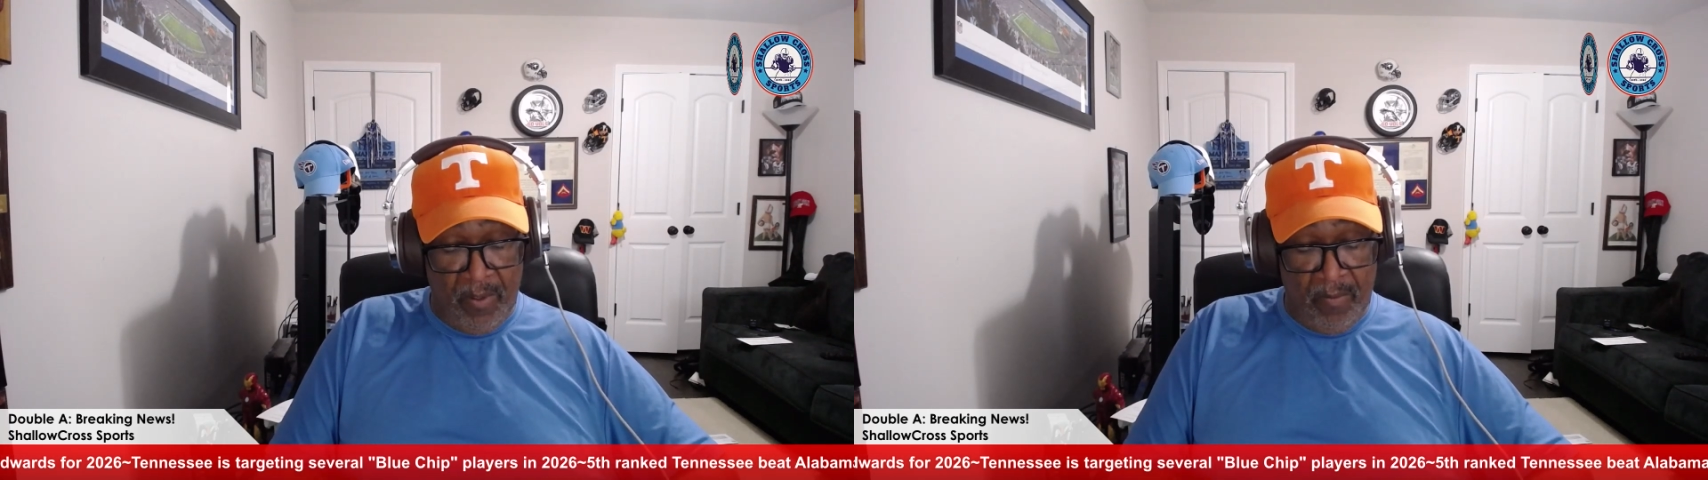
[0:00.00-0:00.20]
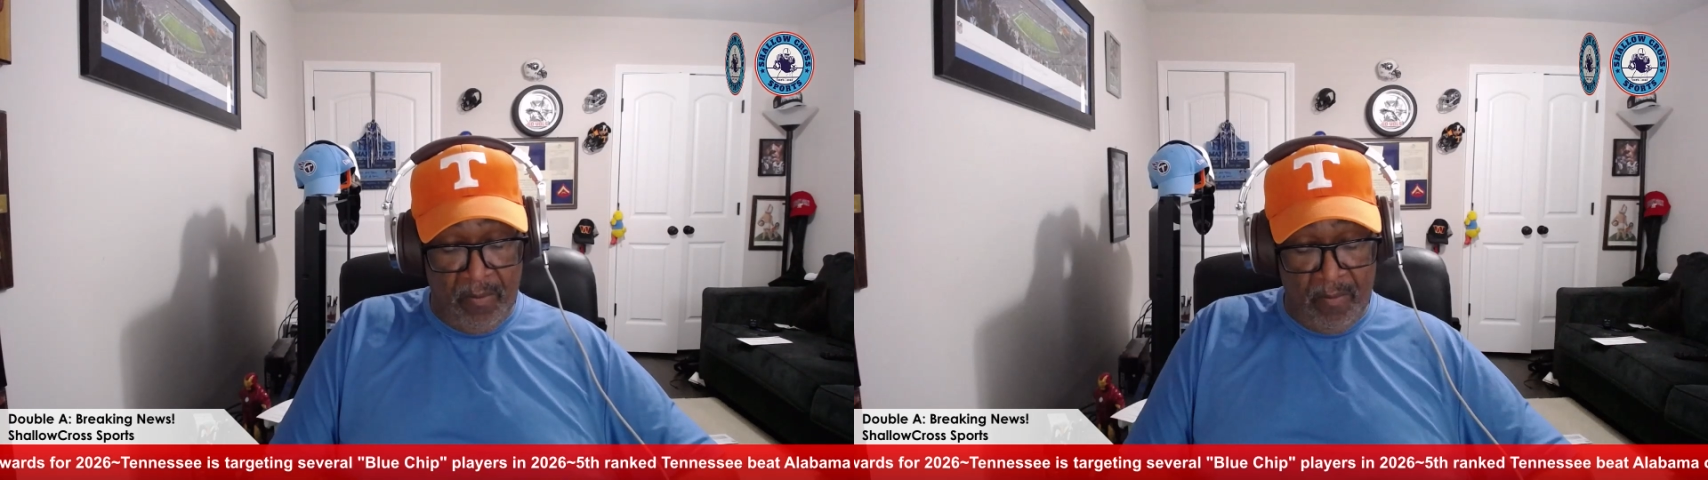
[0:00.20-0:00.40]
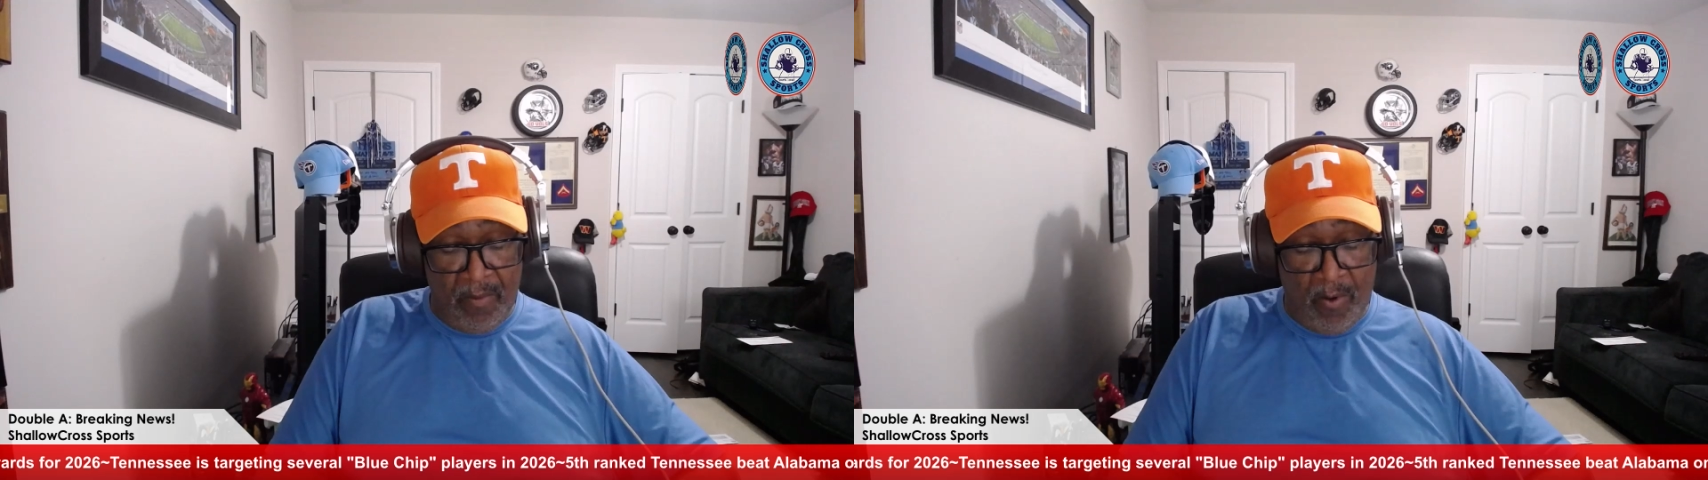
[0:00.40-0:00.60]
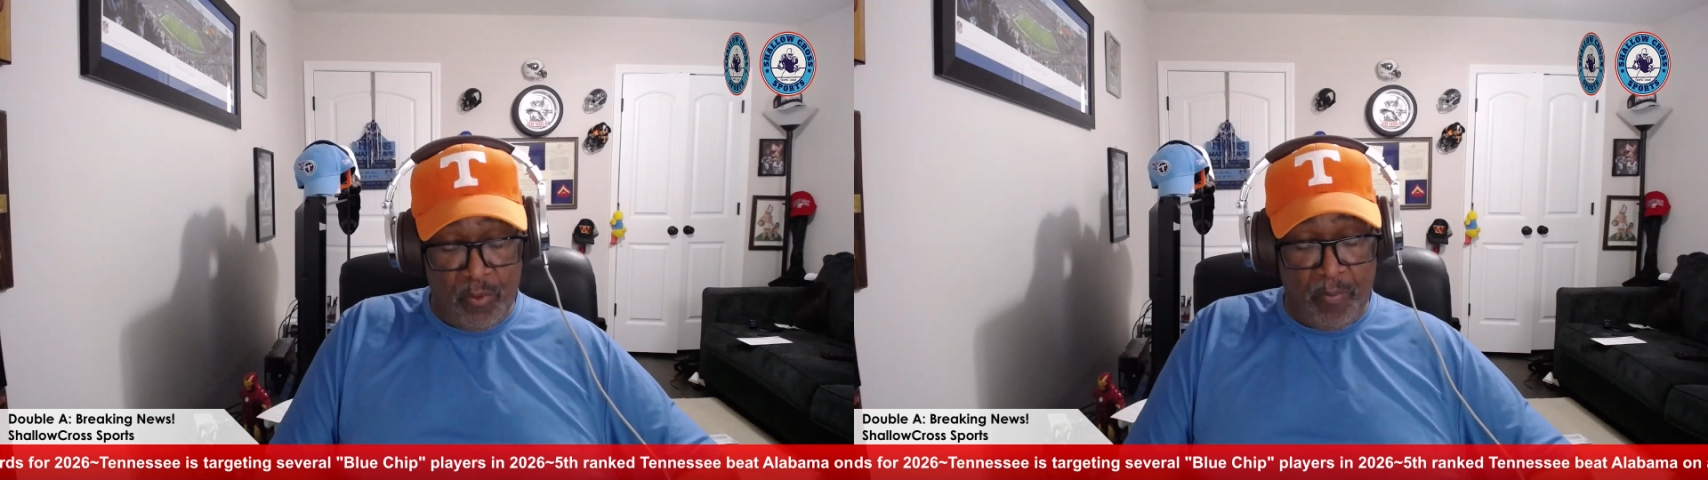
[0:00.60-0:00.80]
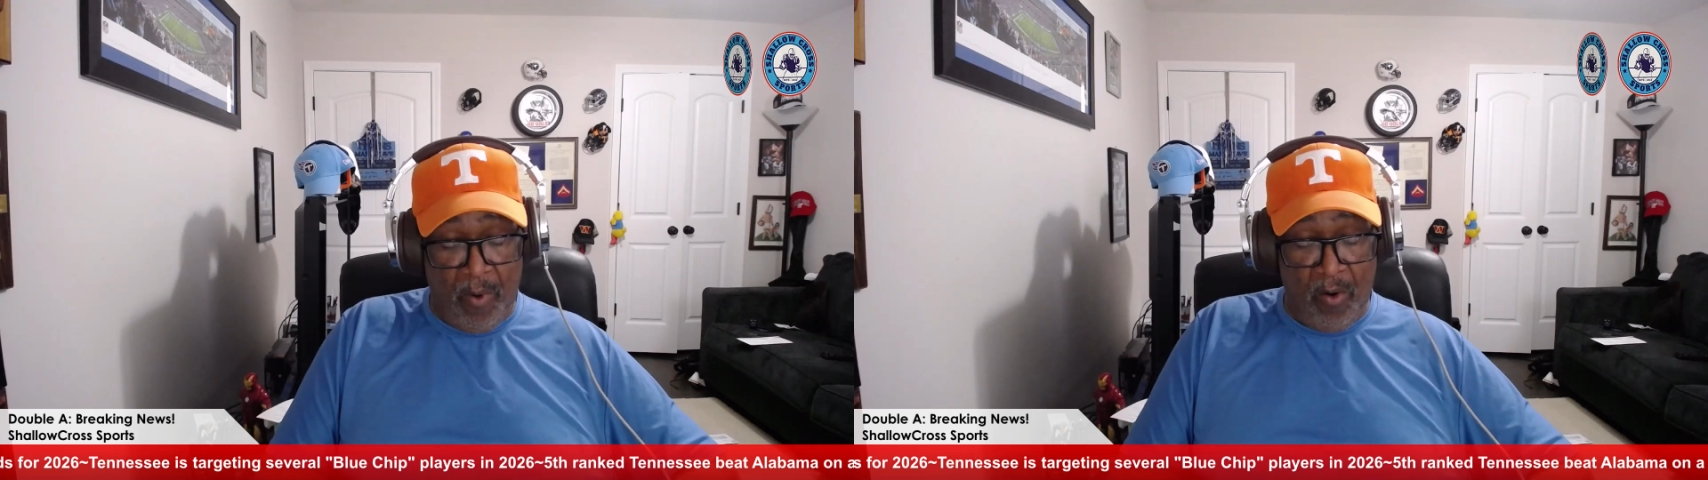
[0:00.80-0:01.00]
Coach
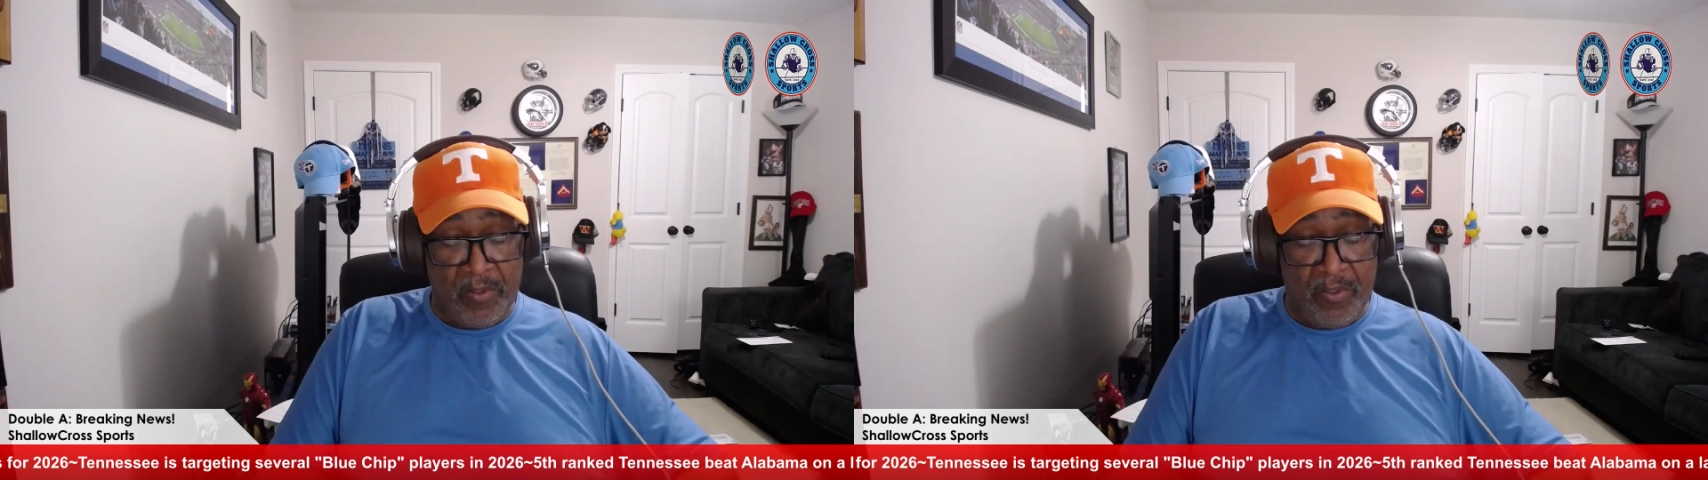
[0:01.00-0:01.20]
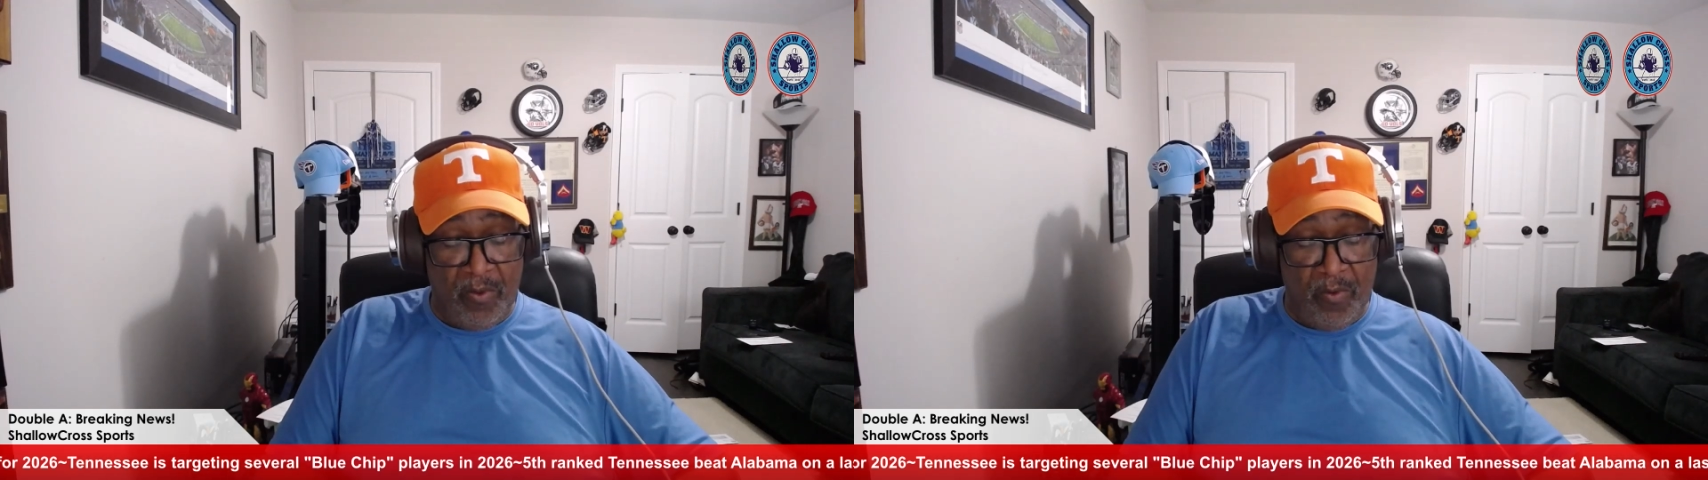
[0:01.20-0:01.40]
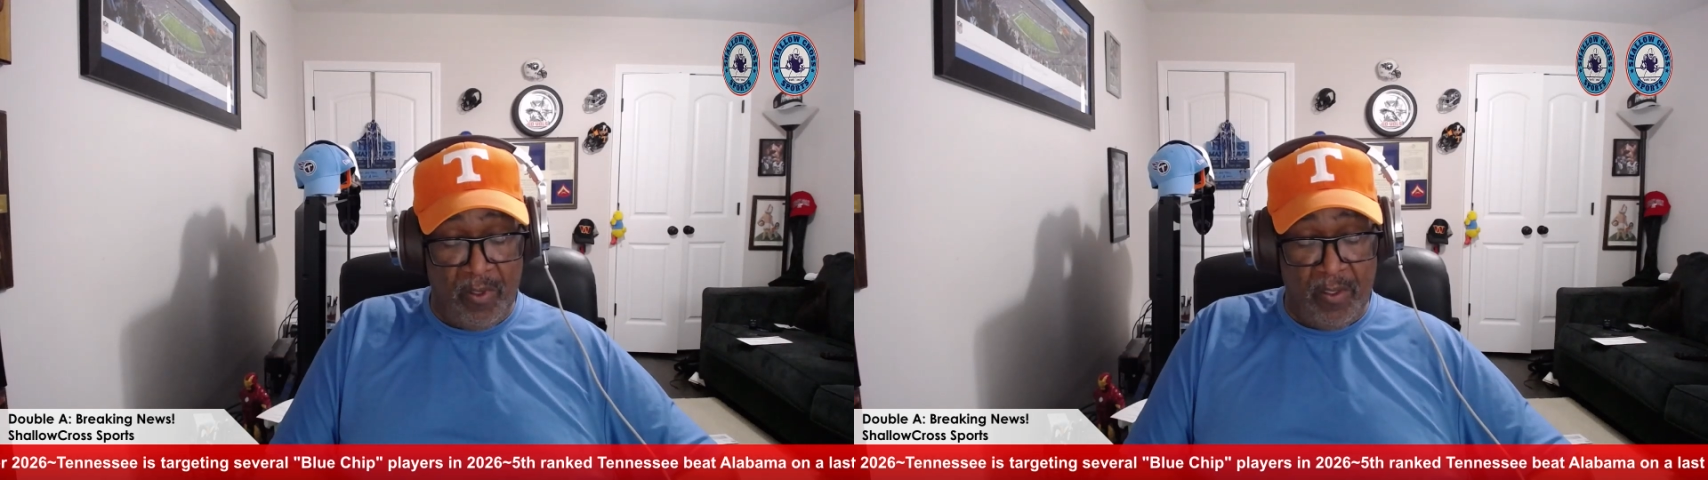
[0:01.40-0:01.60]
Barnes is doing an